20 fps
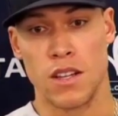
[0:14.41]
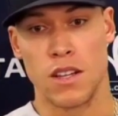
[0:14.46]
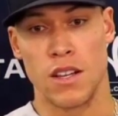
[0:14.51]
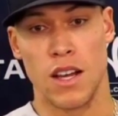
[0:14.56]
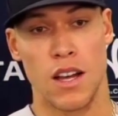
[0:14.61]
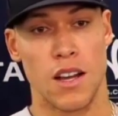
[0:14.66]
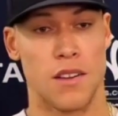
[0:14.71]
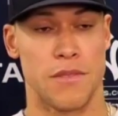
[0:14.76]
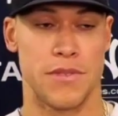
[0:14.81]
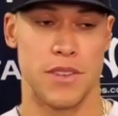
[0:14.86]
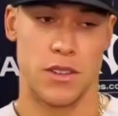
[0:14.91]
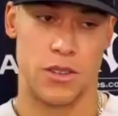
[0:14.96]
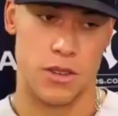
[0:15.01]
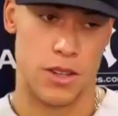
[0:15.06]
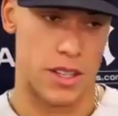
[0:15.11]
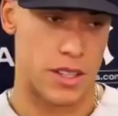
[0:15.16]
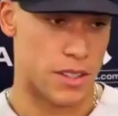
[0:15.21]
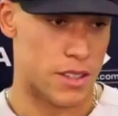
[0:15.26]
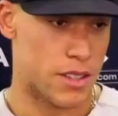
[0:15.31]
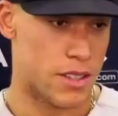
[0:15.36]
Uh, felt
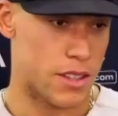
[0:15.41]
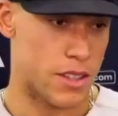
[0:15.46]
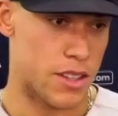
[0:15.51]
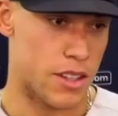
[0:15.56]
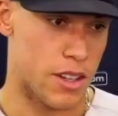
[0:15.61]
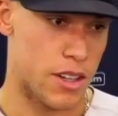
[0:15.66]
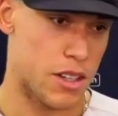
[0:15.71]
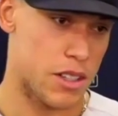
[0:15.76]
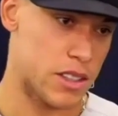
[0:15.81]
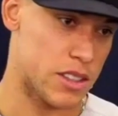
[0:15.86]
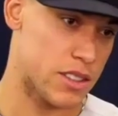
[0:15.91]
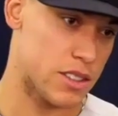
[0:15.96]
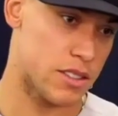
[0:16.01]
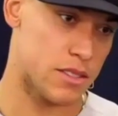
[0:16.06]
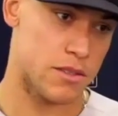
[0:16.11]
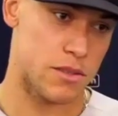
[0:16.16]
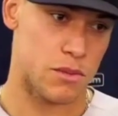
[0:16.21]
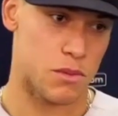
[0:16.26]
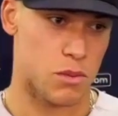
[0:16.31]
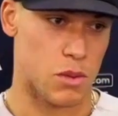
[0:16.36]
great. You know, I was
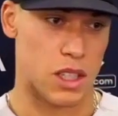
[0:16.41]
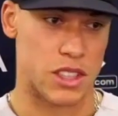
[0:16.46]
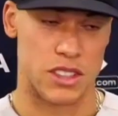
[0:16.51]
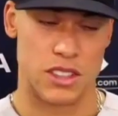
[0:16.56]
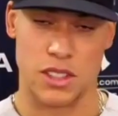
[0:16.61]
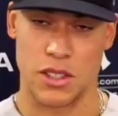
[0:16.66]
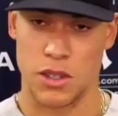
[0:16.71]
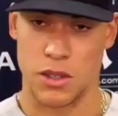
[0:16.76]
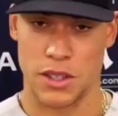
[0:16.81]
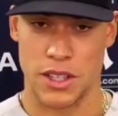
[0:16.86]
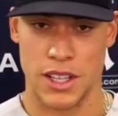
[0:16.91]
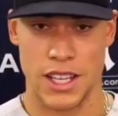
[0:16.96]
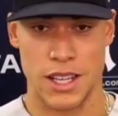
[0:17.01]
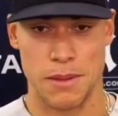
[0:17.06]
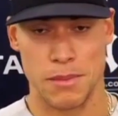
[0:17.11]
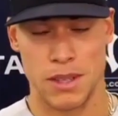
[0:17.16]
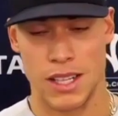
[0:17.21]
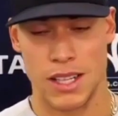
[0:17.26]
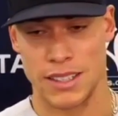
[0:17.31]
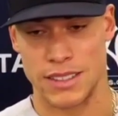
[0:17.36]
watching the whole game
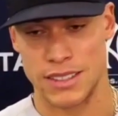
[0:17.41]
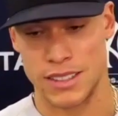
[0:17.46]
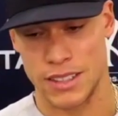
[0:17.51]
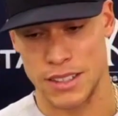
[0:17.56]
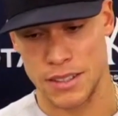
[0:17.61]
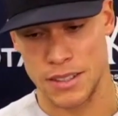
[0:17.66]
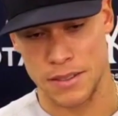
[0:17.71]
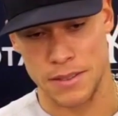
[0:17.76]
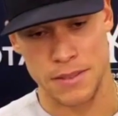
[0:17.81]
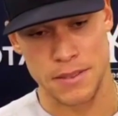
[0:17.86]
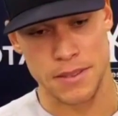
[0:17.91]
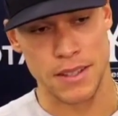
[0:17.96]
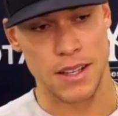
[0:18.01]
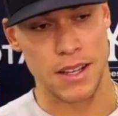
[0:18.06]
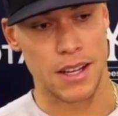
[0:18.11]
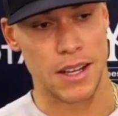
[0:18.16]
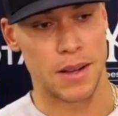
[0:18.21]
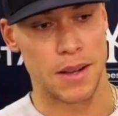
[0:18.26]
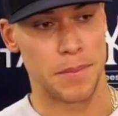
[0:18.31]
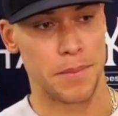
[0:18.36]
locked in.
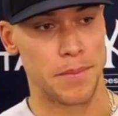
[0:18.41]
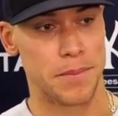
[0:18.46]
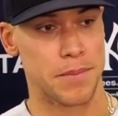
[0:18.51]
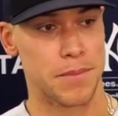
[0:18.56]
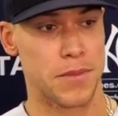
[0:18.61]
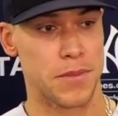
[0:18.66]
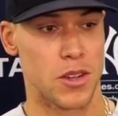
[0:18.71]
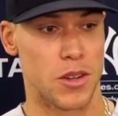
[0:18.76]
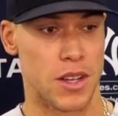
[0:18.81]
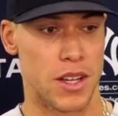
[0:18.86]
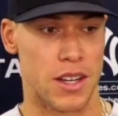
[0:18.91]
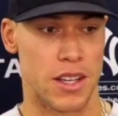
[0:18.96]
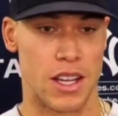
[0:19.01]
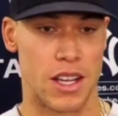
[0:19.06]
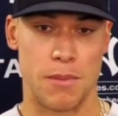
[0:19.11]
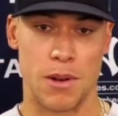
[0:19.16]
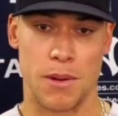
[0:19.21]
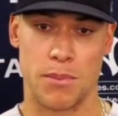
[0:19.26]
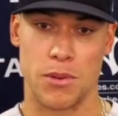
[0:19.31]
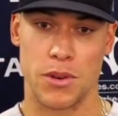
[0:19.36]
Um, you know, kind of got
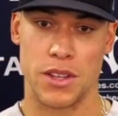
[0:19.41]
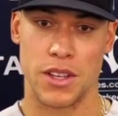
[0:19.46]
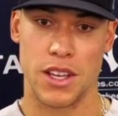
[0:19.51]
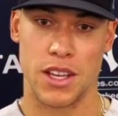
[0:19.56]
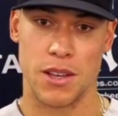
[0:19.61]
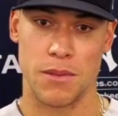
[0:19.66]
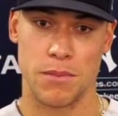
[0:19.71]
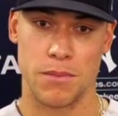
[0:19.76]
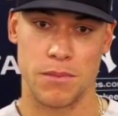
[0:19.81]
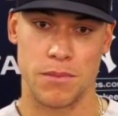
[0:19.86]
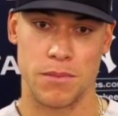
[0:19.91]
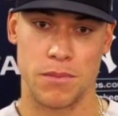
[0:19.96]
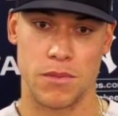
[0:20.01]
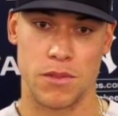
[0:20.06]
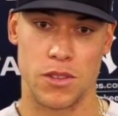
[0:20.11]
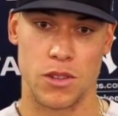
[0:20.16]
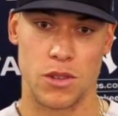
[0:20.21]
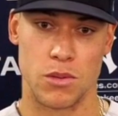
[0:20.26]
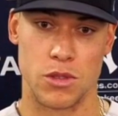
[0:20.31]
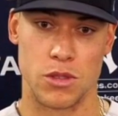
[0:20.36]
my pregame
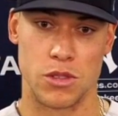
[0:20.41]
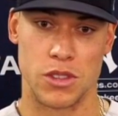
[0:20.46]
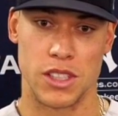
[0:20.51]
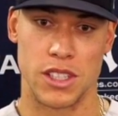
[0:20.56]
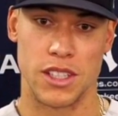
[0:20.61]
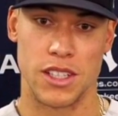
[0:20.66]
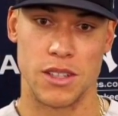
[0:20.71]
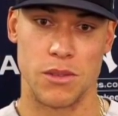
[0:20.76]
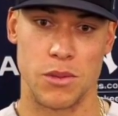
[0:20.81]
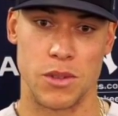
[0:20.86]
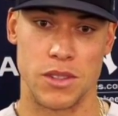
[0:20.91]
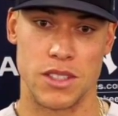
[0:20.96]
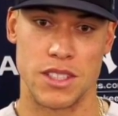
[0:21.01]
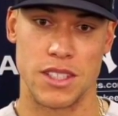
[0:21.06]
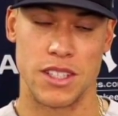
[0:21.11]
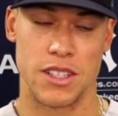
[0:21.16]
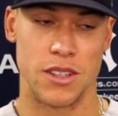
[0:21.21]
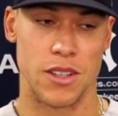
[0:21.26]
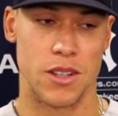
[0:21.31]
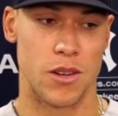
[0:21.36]
little routine in with
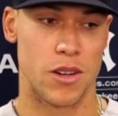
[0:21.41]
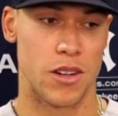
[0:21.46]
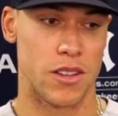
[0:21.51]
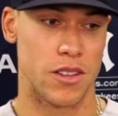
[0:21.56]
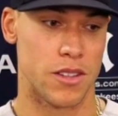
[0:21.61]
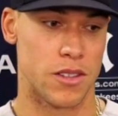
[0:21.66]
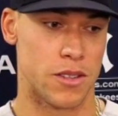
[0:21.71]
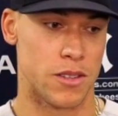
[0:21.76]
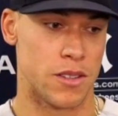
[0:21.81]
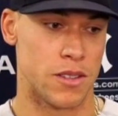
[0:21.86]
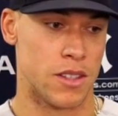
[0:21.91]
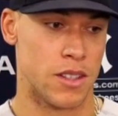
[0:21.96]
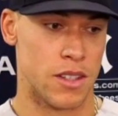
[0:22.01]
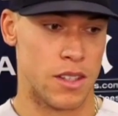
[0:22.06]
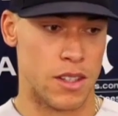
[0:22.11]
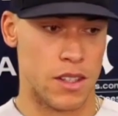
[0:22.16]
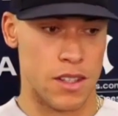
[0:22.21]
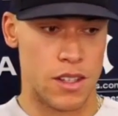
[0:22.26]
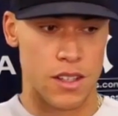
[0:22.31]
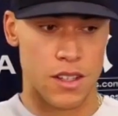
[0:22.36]
Danilo, our little,
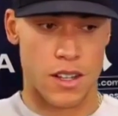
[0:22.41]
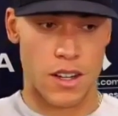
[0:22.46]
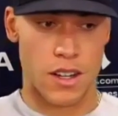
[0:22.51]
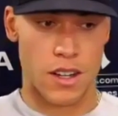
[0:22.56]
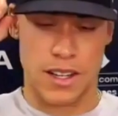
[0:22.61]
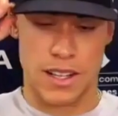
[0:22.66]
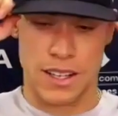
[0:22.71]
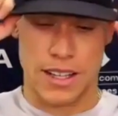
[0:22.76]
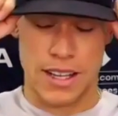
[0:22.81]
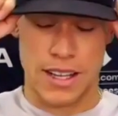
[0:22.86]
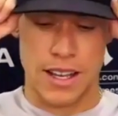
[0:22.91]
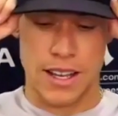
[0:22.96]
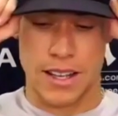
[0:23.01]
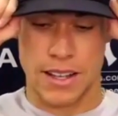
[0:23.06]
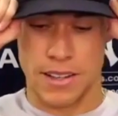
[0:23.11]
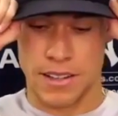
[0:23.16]
our hitting guy.